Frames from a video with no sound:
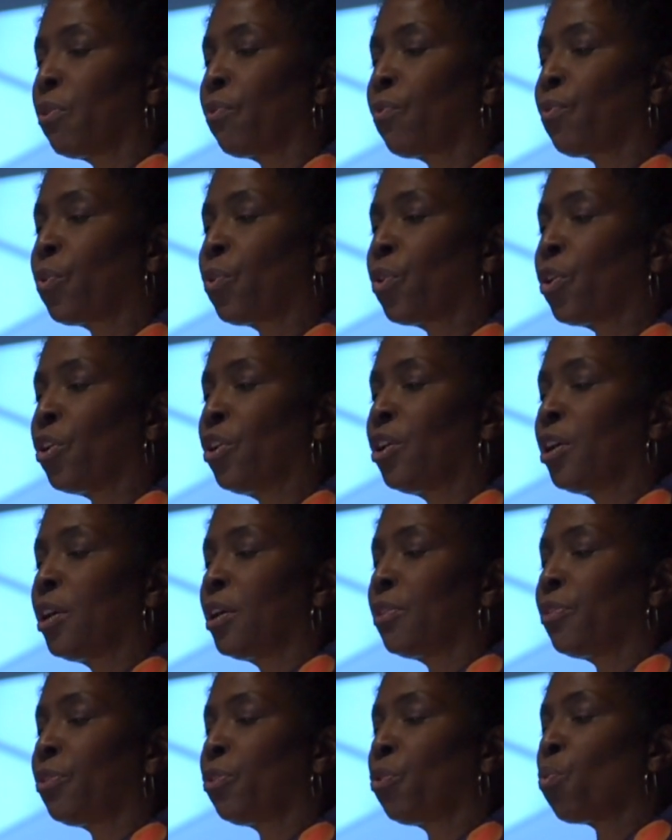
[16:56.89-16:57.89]
for
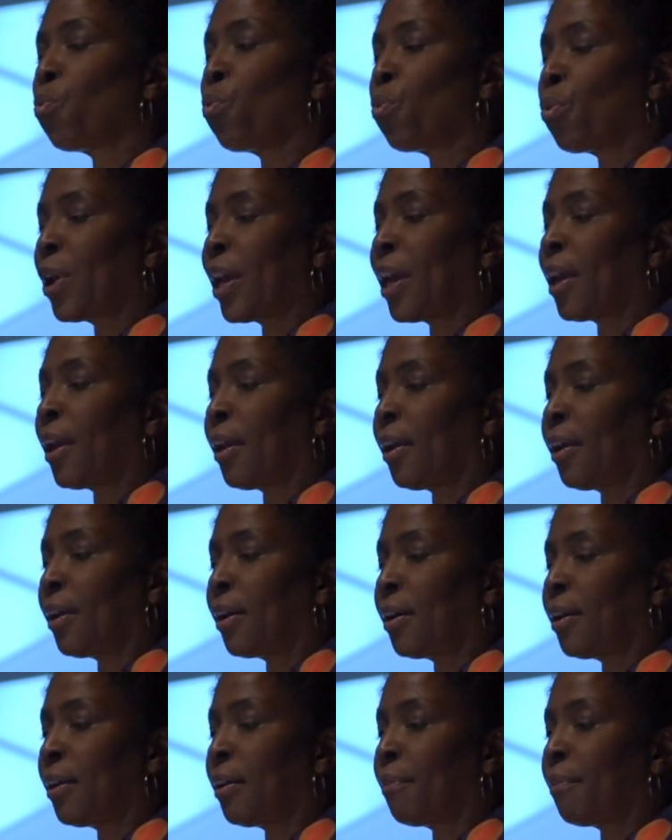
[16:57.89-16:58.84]
the way